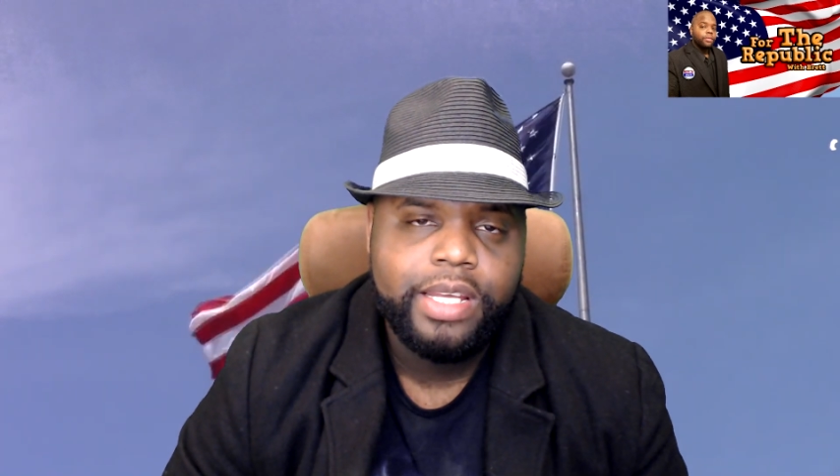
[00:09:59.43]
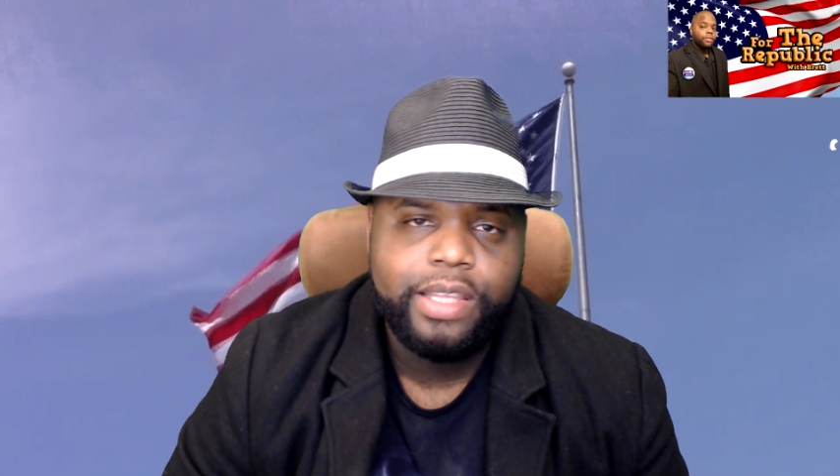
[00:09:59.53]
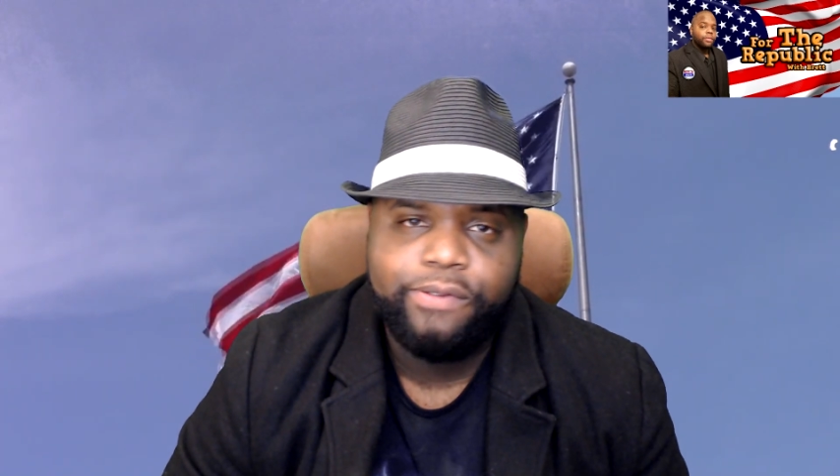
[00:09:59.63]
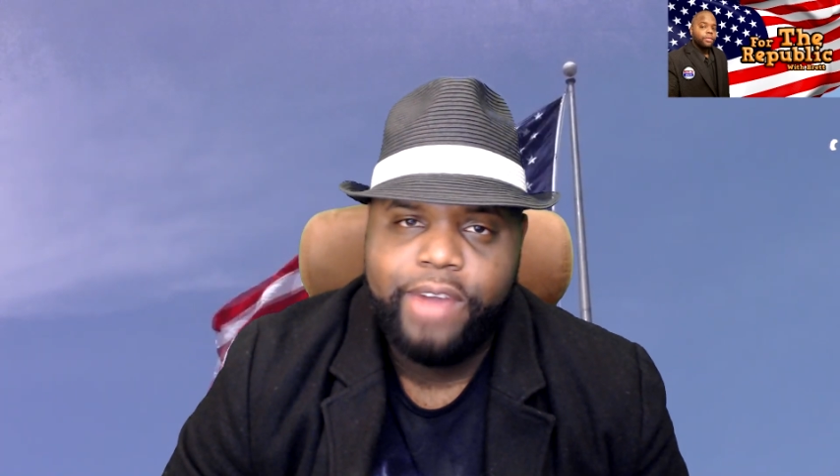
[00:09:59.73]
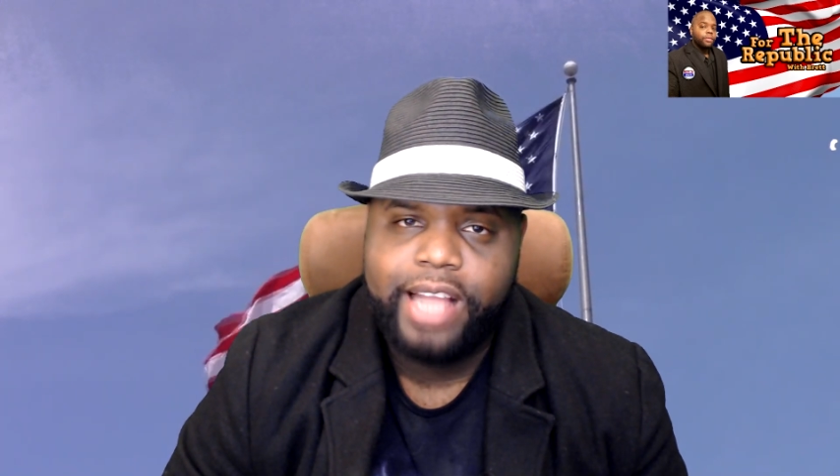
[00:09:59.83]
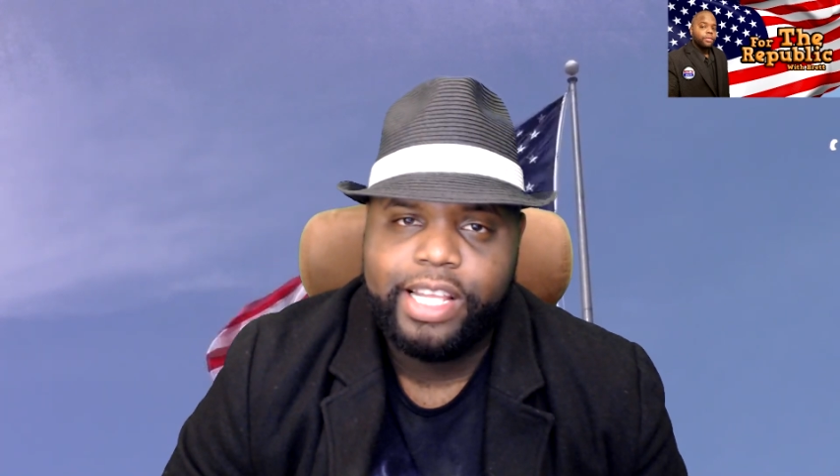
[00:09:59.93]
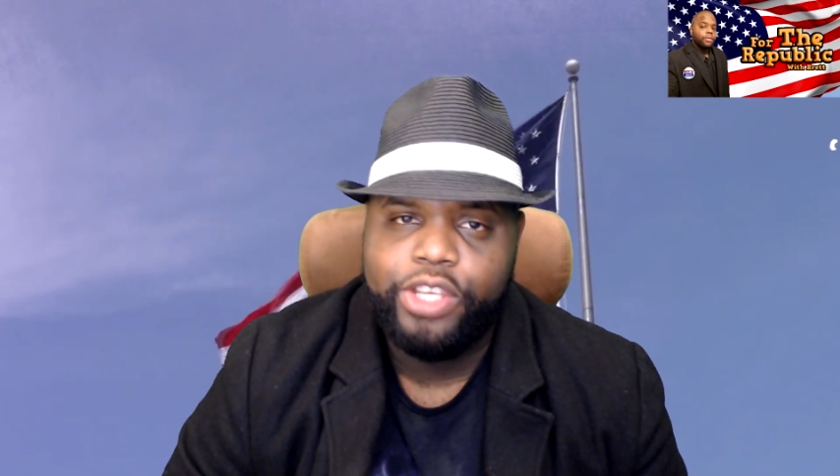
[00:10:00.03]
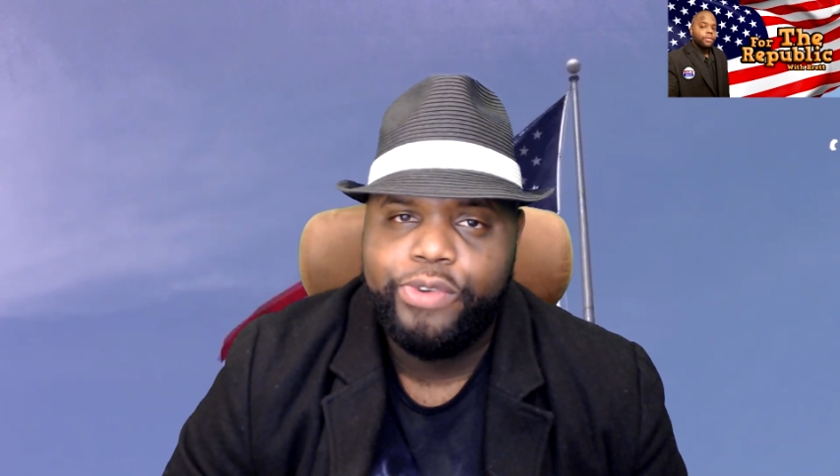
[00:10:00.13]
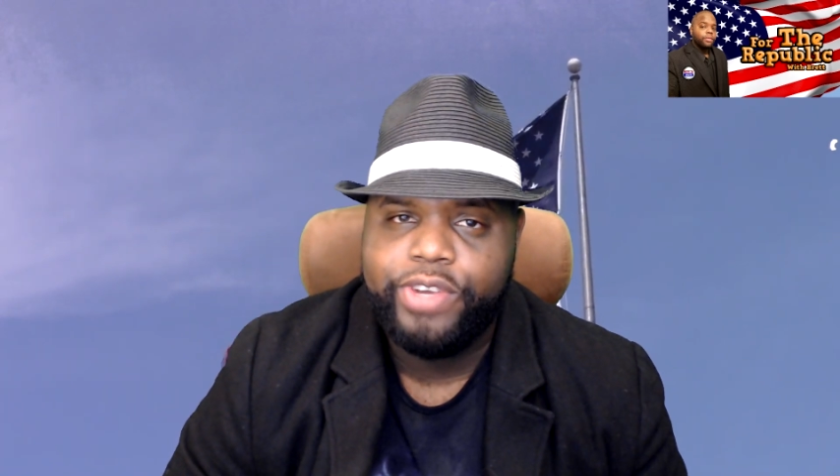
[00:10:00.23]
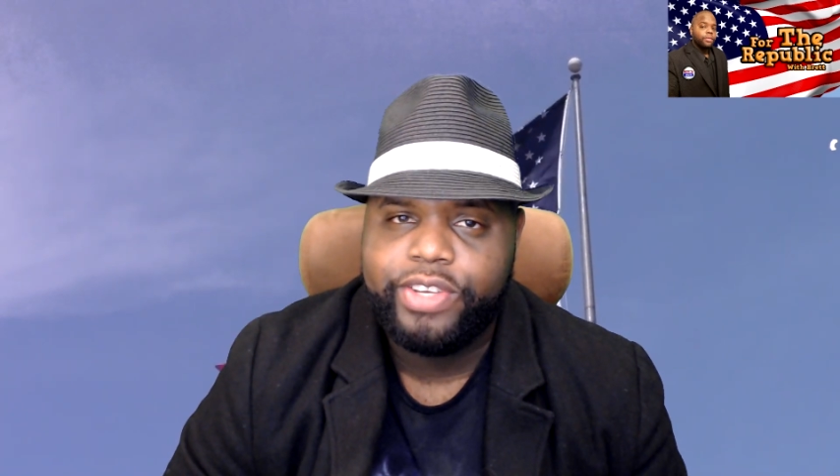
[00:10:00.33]
The fact that
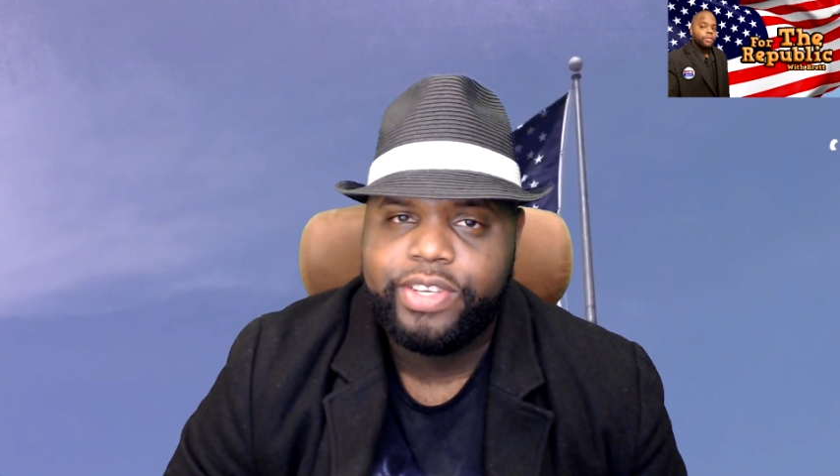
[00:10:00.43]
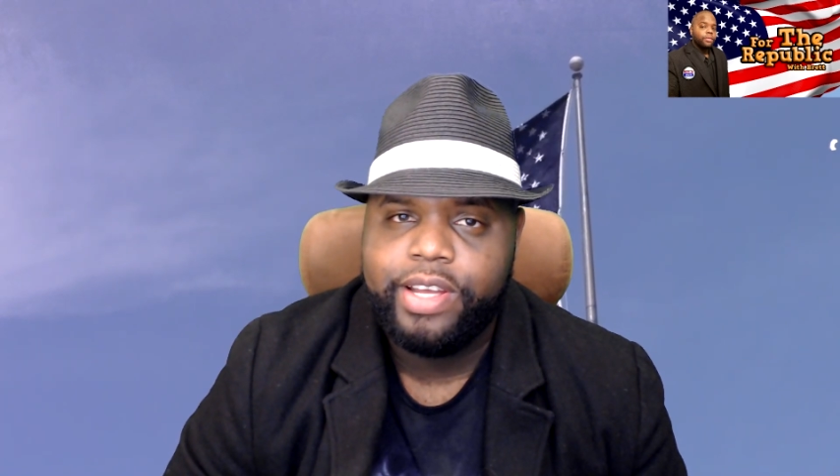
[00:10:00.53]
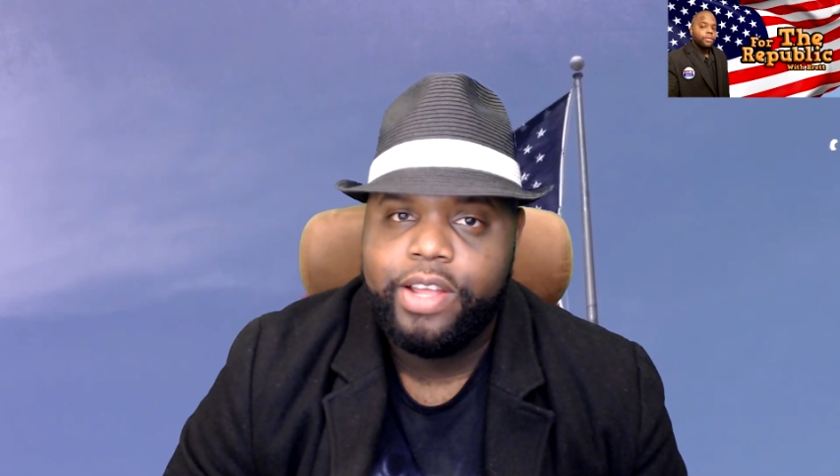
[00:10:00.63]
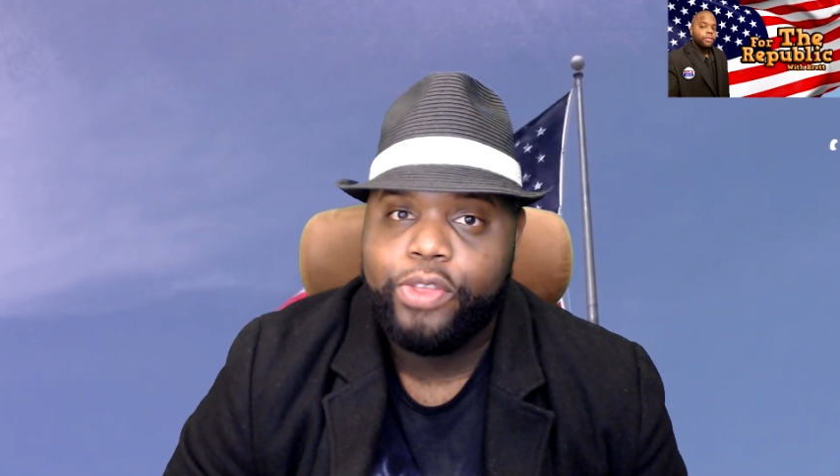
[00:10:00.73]
you just